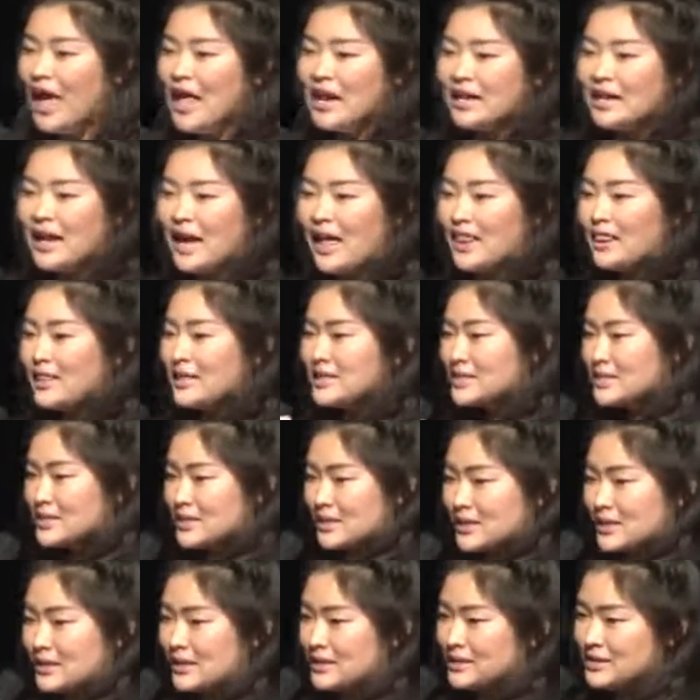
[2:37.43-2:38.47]
Now, this is
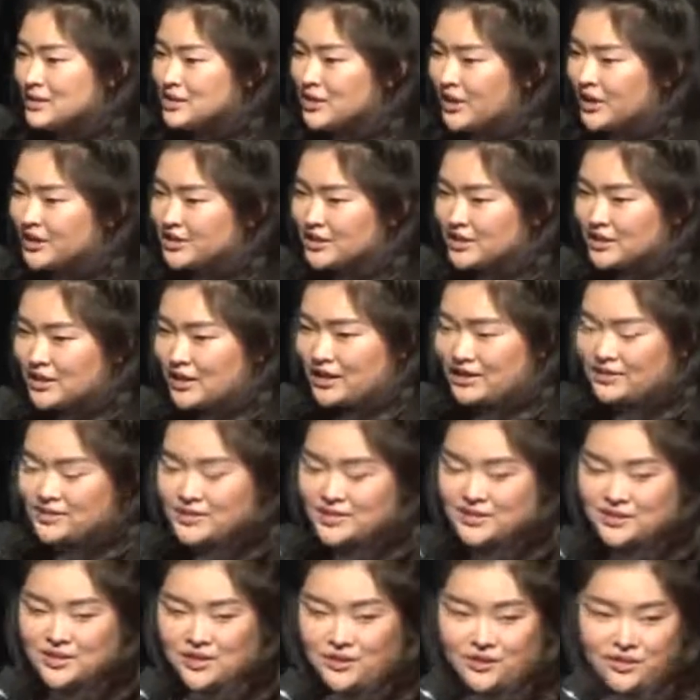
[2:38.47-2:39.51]
an illustration that I've
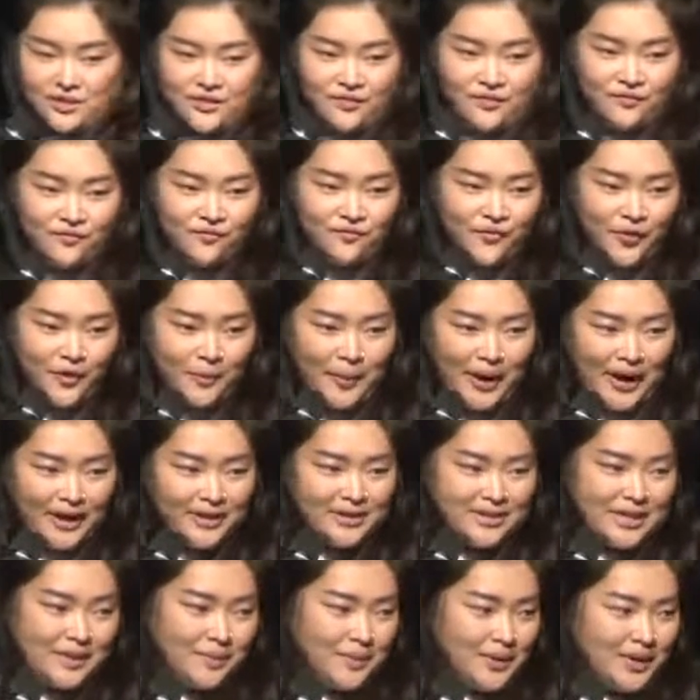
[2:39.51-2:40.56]
stolen from our
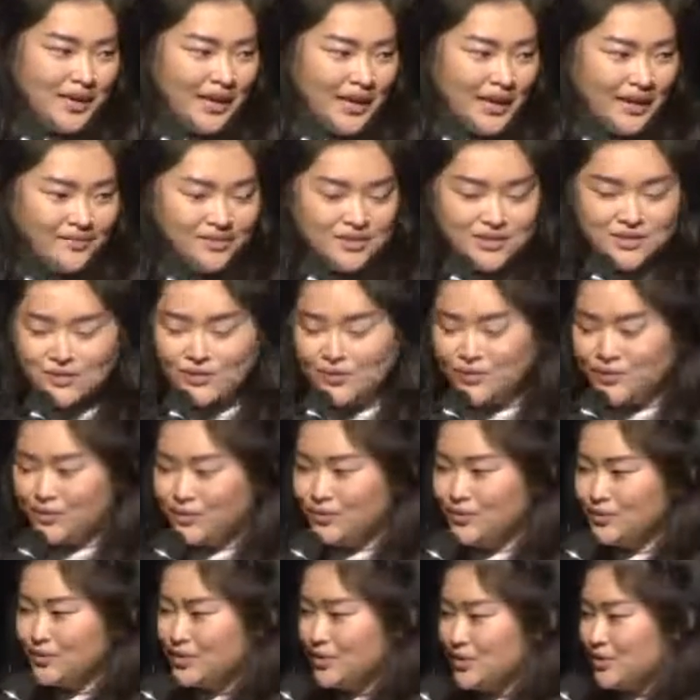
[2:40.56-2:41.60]
deputy at our
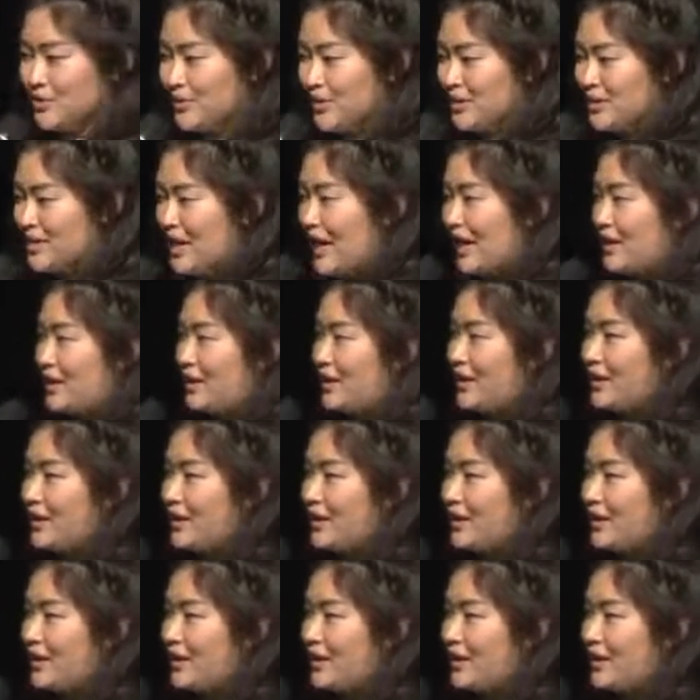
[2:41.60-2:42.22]
school, Stuart Taylor,